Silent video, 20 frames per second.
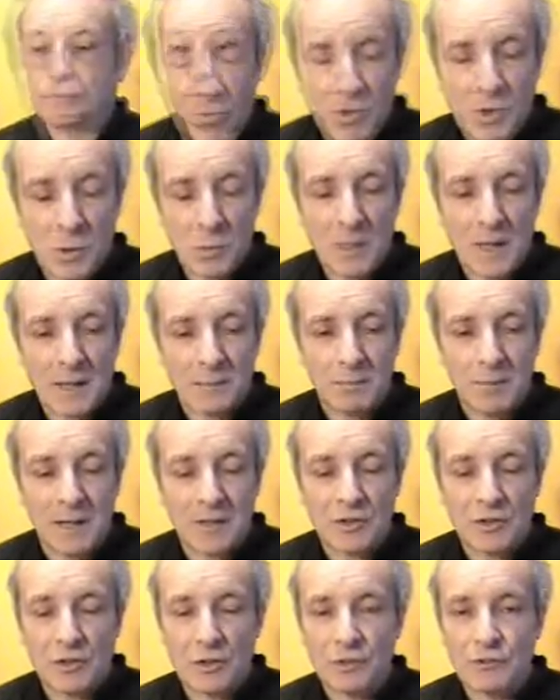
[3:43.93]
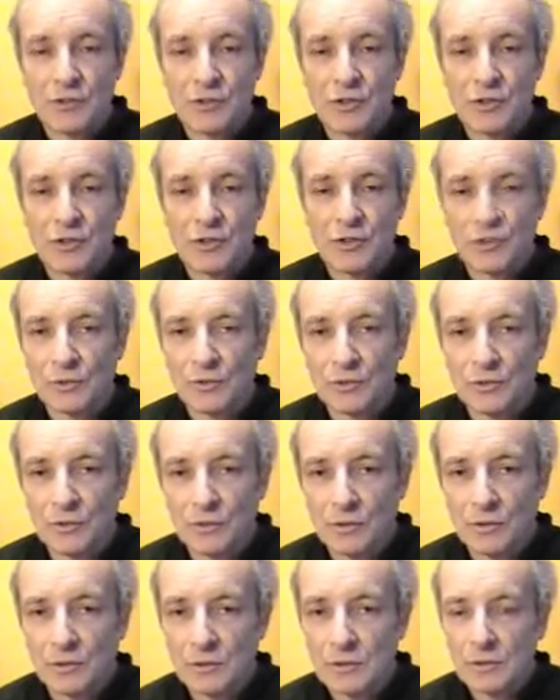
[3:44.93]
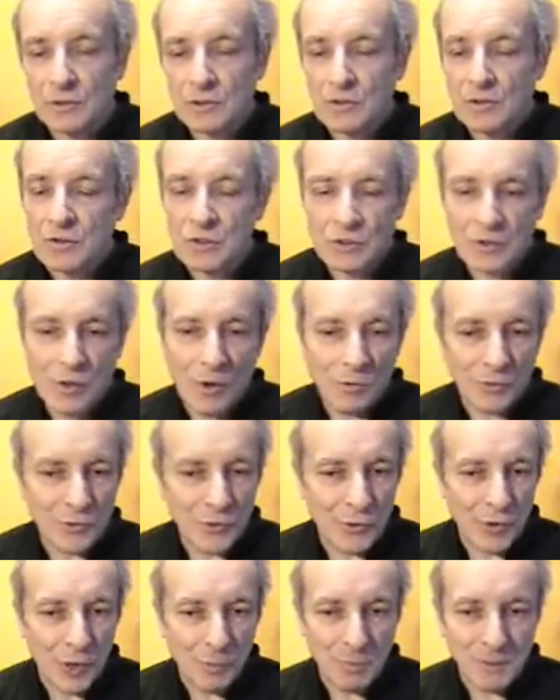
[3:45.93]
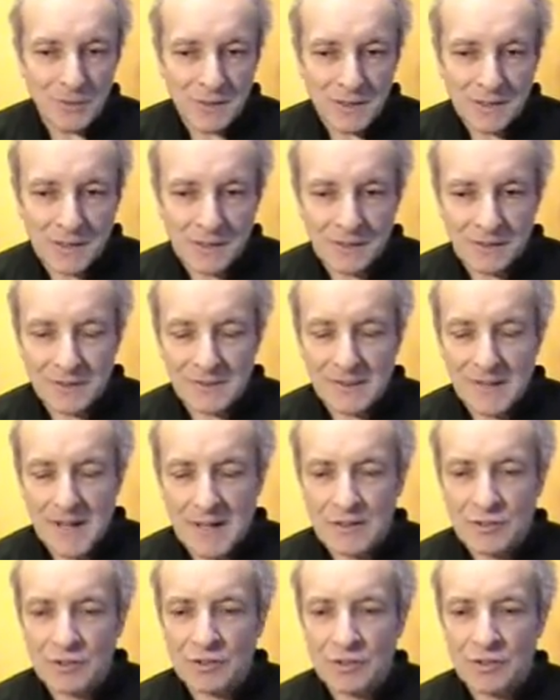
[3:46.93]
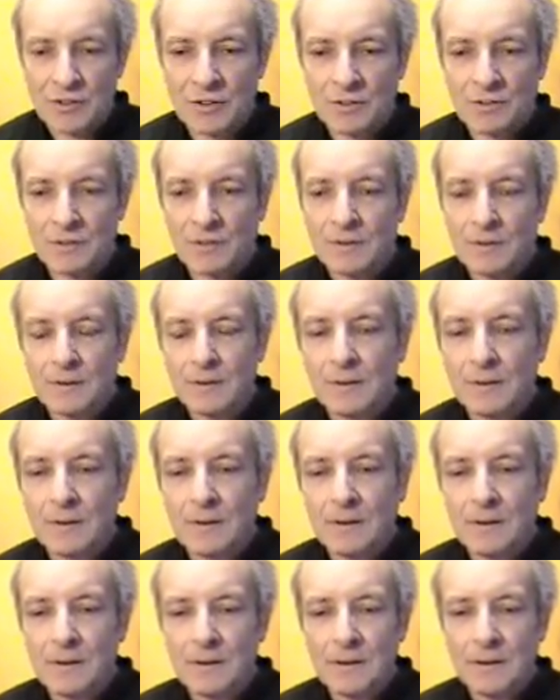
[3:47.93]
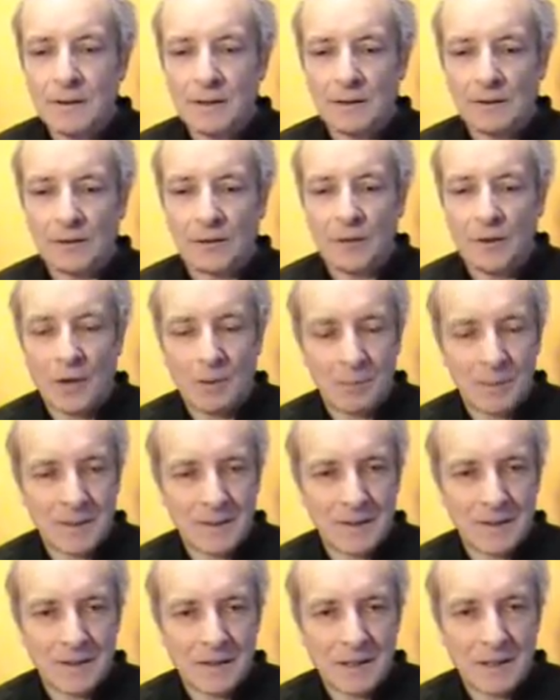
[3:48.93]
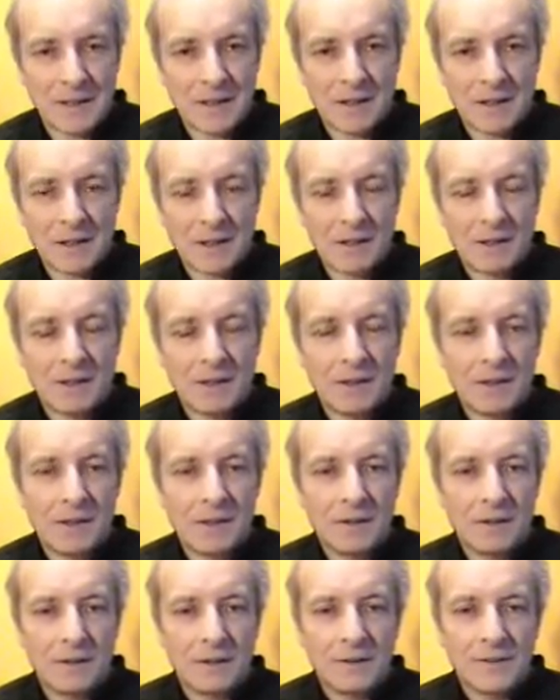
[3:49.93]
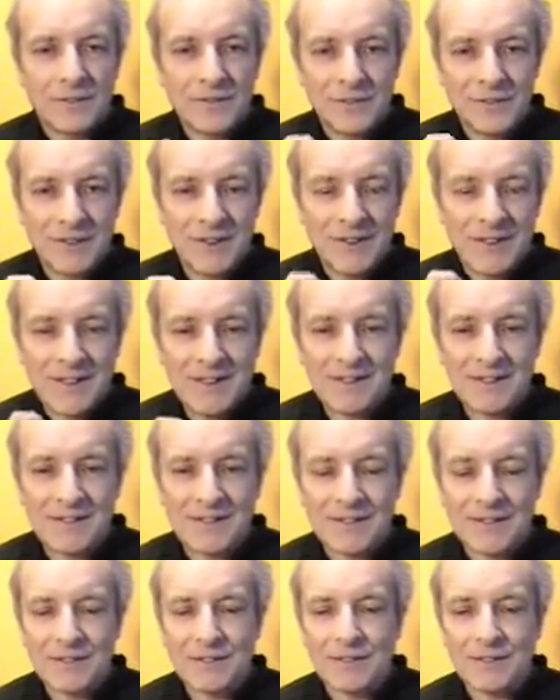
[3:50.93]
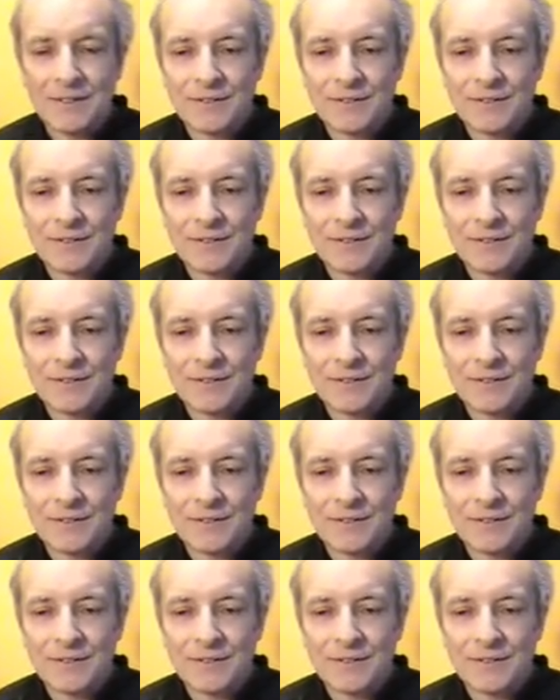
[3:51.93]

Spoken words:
So we had mention of salt. Salt's got a particular texture. It's got a particular taste.